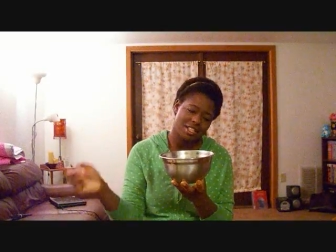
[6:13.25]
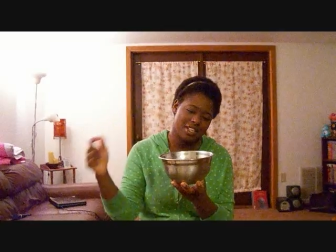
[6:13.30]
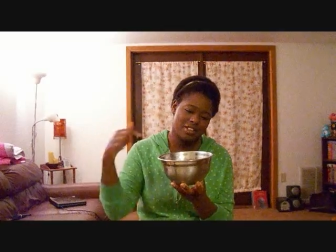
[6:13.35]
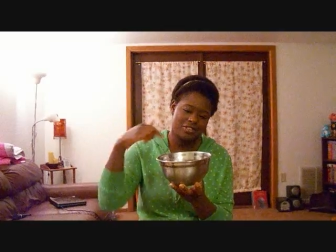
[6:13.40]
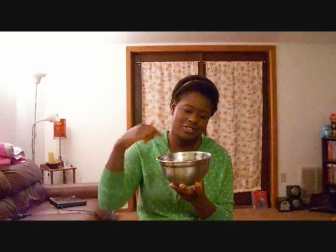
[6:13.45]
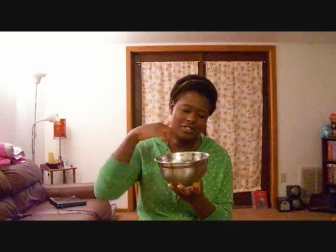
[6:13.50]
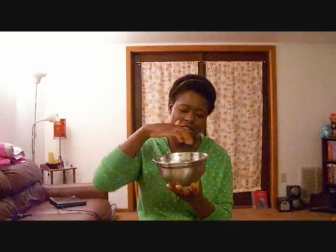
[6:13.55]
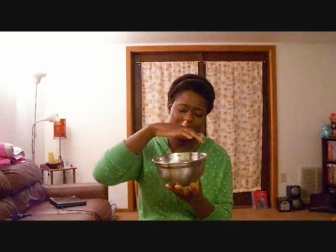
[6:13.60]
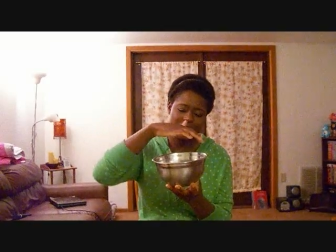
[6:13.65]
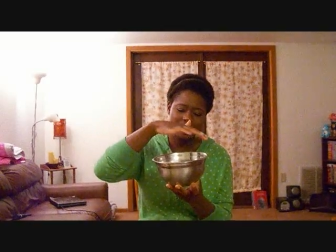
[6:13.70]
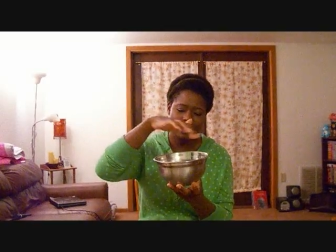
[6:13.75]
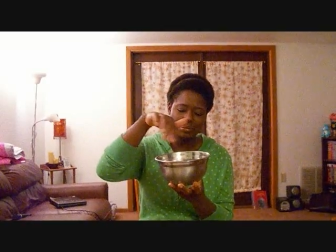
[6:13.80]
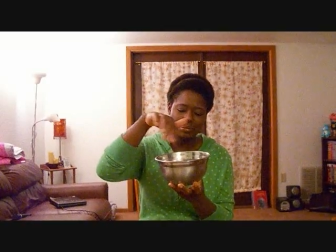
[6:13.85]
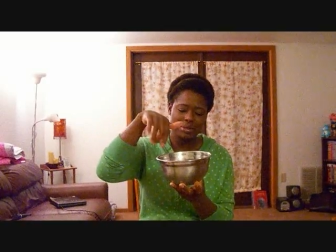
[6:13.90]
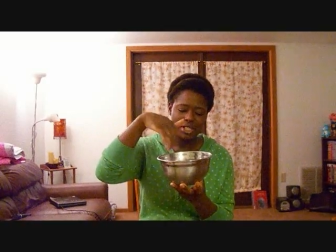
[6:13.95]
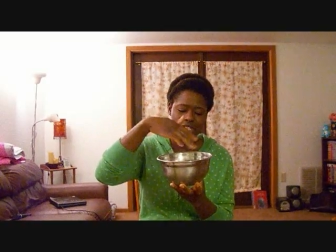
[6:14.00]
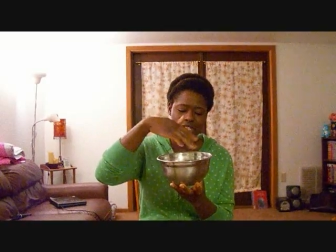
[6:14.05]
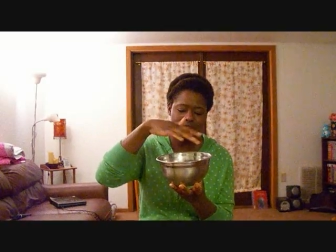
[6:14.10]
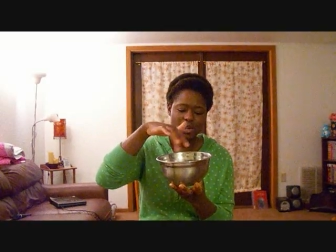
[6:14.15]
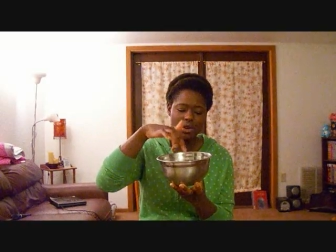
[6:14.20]
it fills
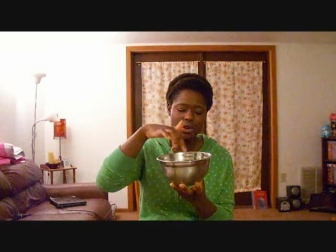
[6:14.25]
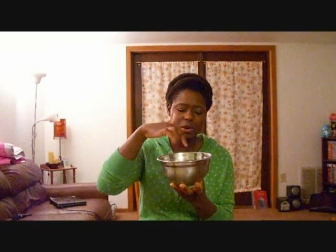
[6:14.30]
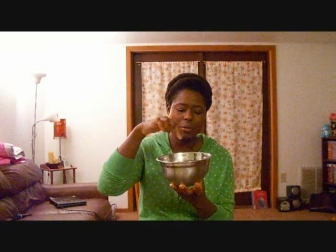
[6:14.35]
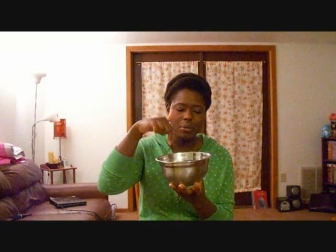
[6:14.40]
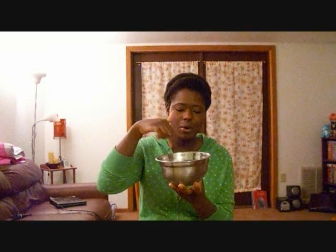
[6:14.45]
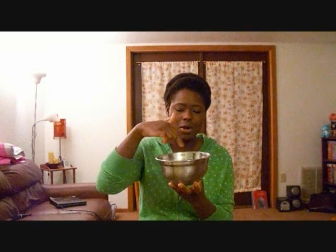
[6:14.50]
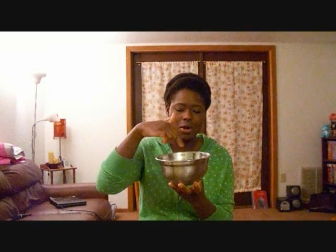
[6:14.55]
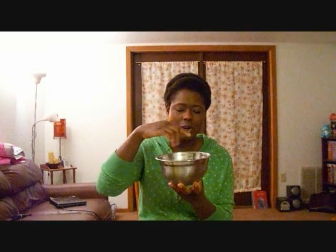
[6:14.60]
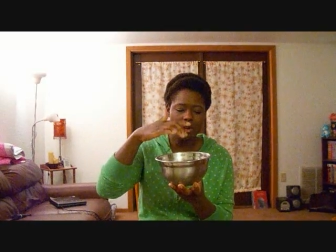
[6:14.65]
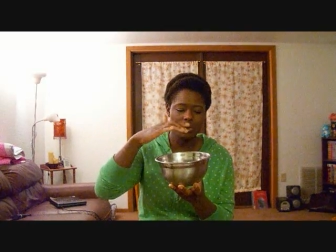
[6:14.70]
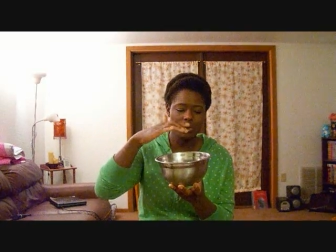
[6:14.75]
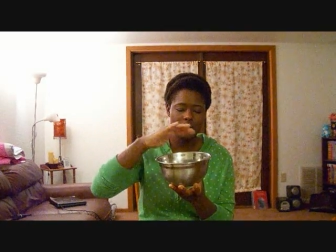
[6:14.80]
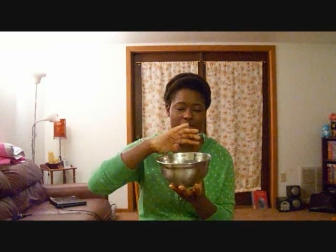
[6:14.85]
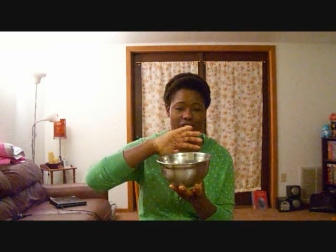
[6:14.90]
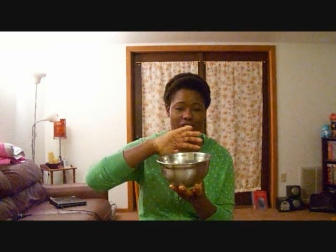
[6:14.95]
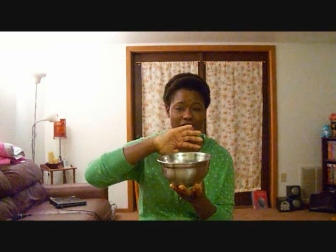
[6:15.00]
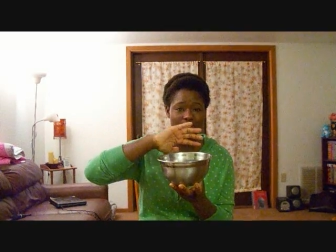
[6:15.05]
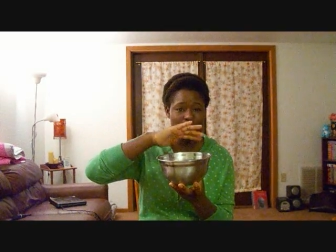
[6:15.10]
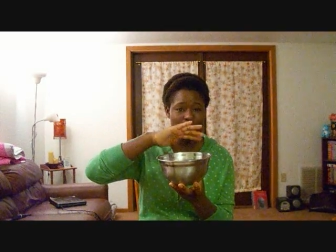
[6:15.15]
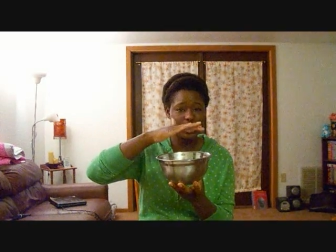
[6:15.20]
up this whole bowl
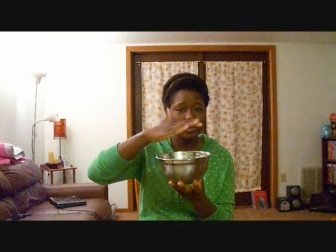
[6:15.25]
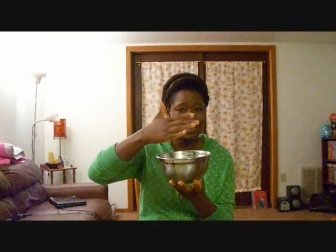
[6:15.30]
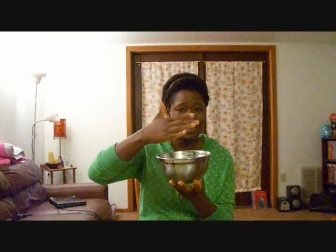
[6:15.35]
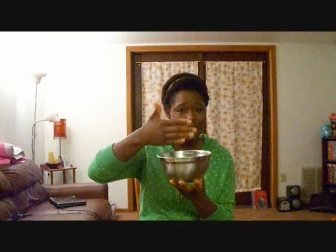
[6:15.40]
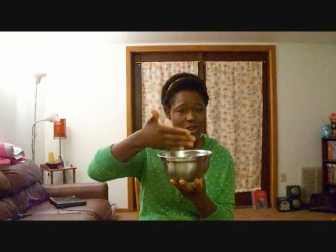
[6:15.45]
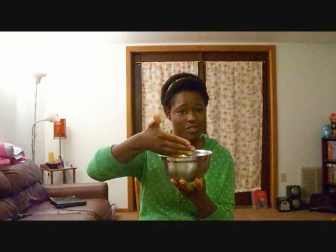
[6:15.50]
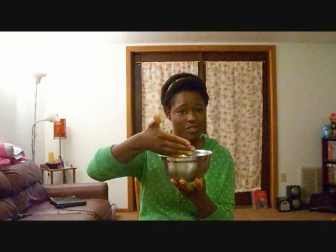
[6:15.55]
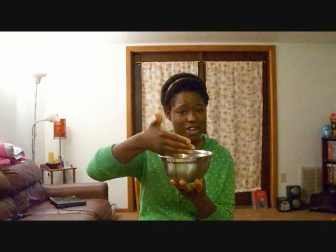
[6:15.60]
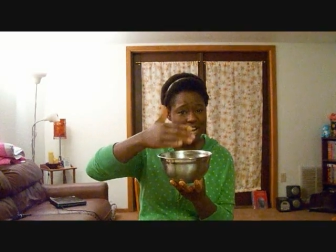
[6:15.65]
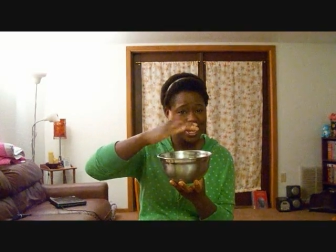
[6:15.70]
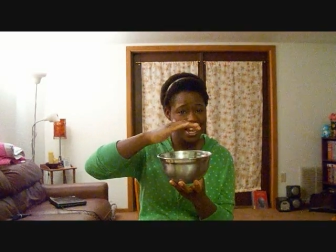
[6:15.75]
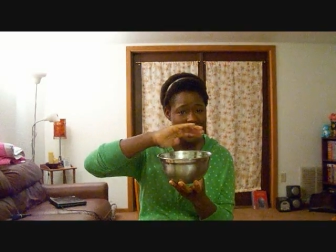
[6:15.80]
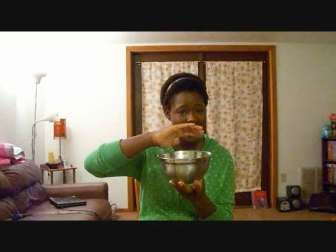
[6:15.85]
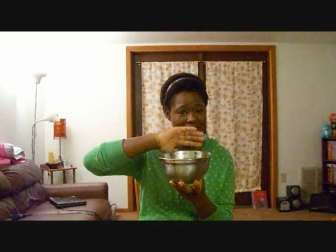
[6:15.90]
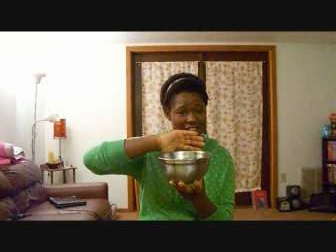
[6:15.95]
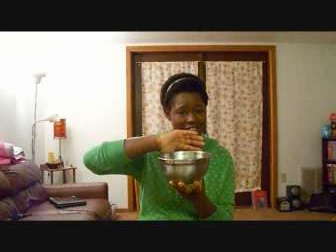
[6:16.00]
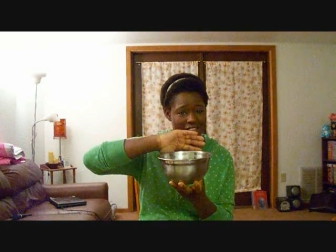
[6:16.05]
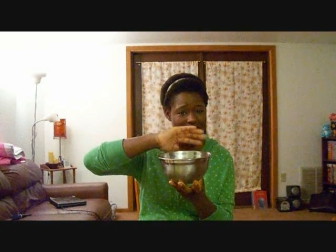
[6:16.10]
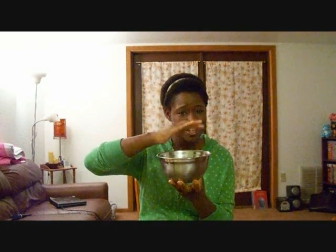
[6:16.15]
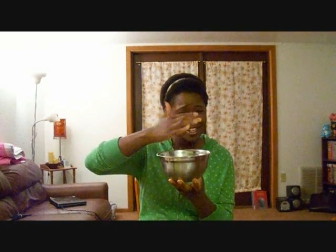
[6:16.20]
with a little
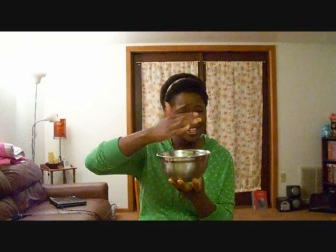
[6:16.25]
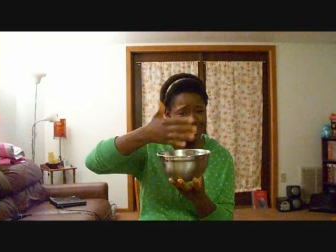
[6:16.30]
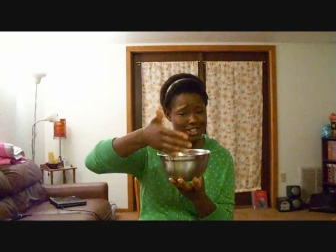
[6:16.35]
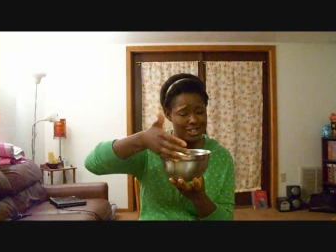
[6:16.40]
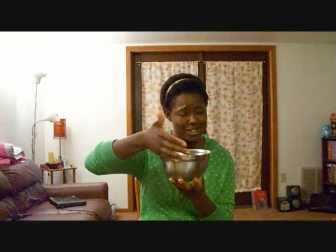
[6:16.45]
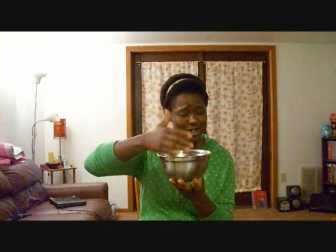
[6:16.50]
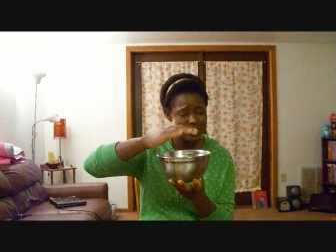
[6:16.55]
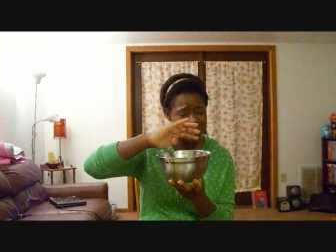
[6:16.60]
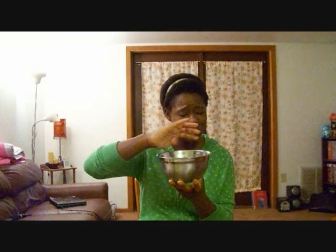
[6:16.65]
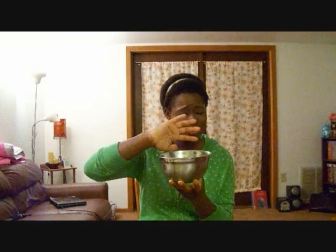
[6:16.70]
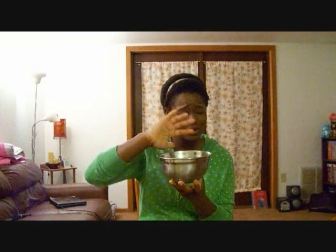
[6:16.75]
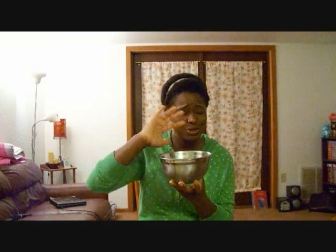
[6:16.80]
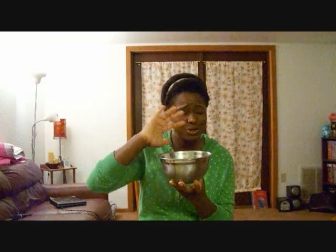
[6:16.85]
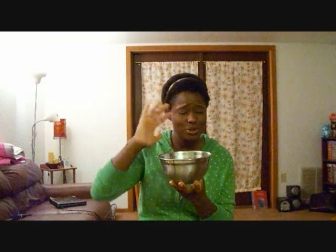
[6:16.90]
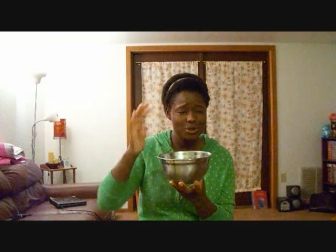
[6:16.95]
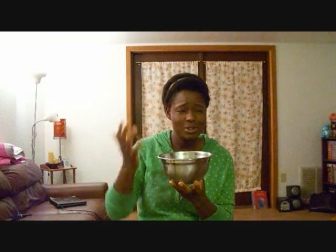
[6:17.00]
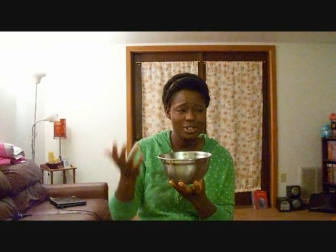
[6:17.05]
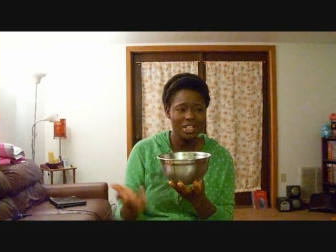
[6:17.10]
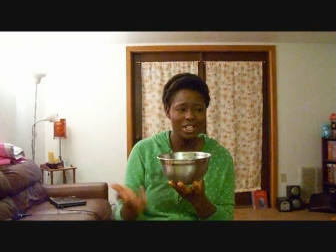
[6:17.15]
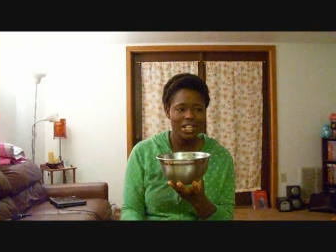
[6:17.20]

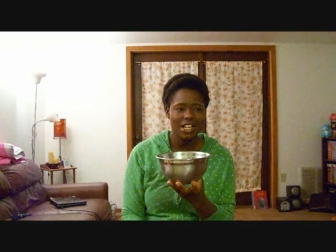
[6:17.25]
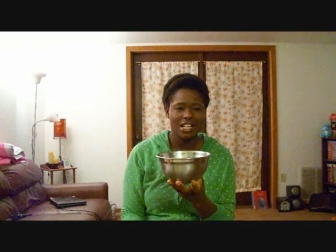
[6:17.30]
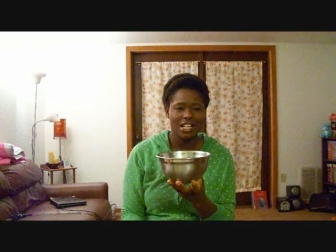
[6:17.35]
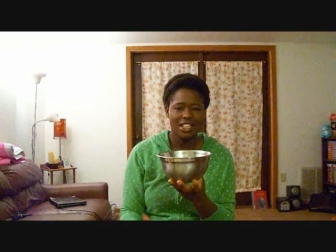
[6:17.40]
overhang,